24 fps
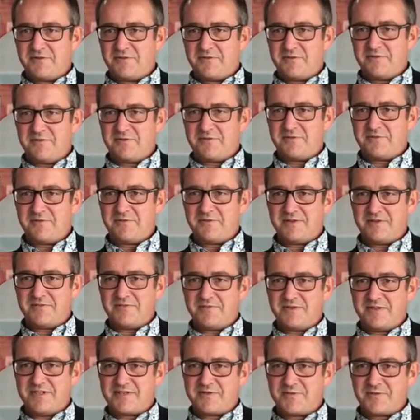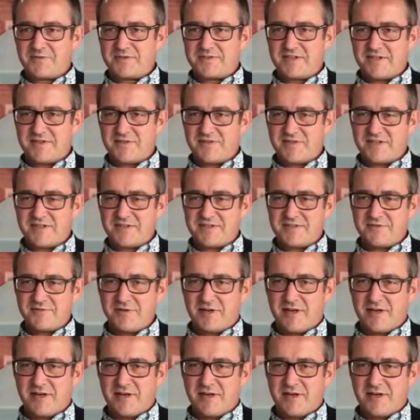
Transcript: to resource interest.